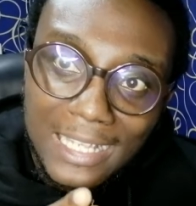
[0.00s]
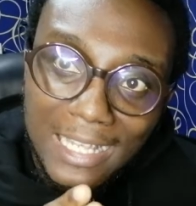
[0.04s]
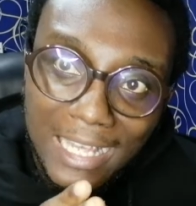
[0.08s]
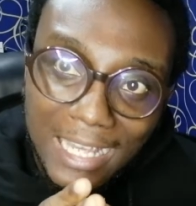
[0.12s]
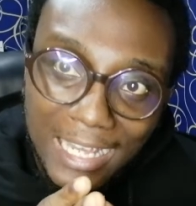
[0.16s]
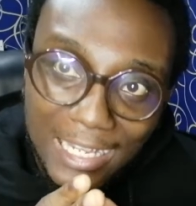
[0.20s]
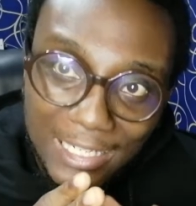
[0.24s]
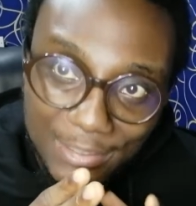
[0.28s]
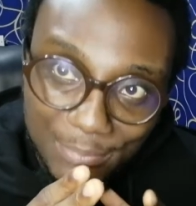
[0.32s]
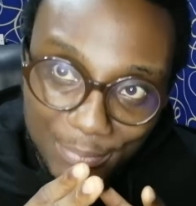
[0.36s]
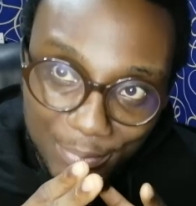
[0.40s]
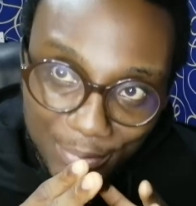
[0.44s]

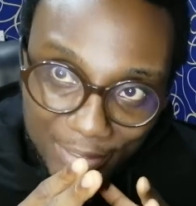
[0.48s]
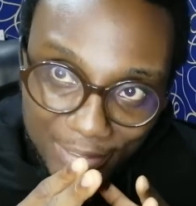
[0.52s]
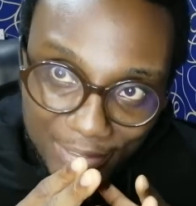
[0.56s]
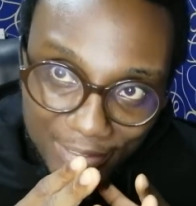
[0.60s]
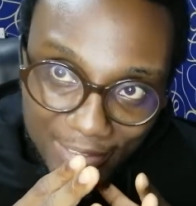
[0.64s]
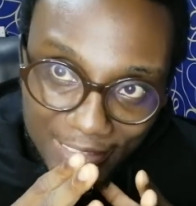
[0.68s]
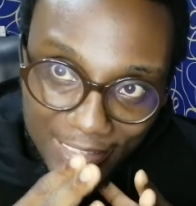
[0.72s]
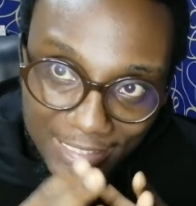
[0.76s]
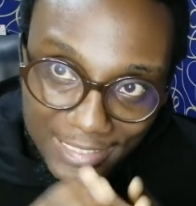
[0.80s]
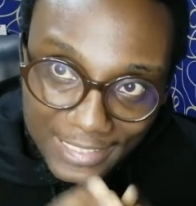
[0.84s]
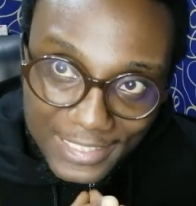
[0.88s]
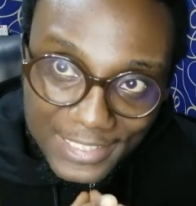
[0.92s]
had been
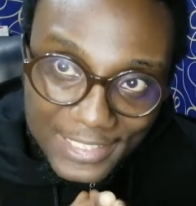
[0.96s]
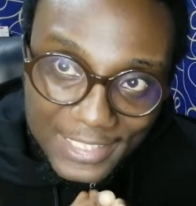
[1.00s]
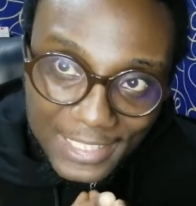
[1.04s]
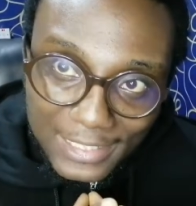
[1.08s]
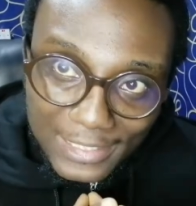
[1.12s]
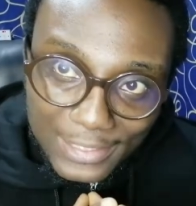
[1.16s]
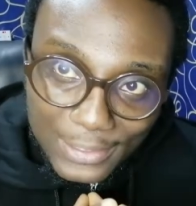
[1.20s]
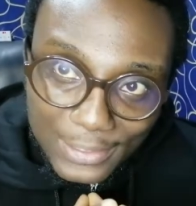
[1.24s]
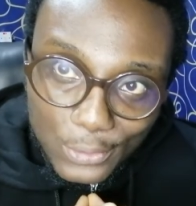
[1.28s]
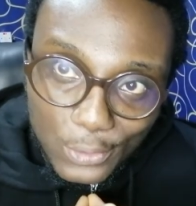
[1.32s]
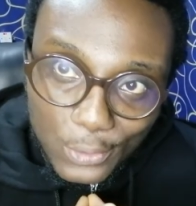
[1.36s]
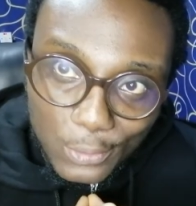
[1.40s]

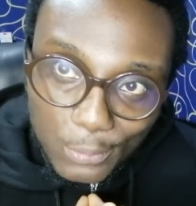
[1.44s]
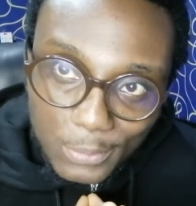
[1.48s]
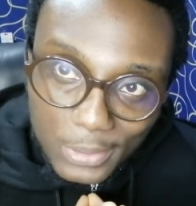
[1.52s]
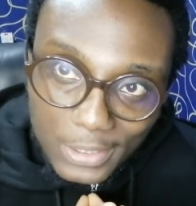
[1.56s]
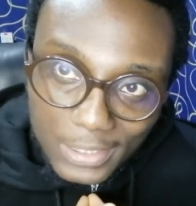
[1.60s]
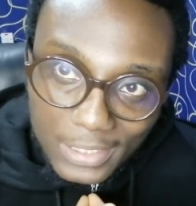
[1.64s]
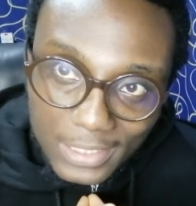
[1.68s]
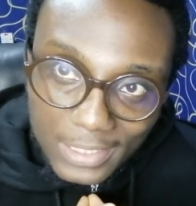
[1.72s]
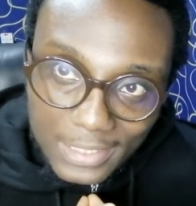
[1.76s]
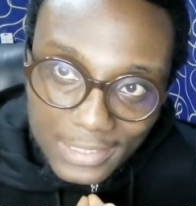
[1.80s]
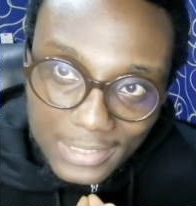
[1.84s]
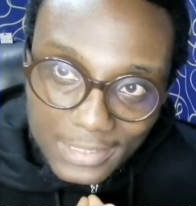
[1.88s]
initially
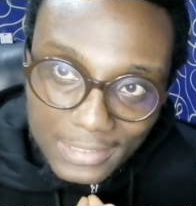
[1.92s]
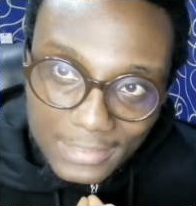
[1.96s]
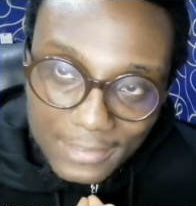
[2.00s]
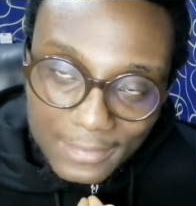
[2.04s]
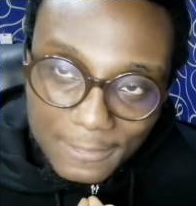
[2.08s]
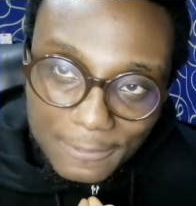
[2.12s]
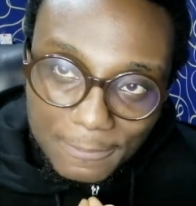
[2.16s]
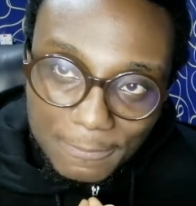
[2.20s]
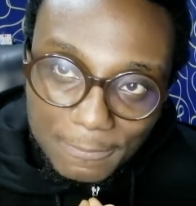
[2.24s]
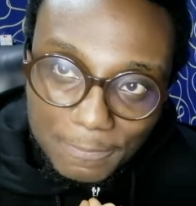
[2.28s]
communicated.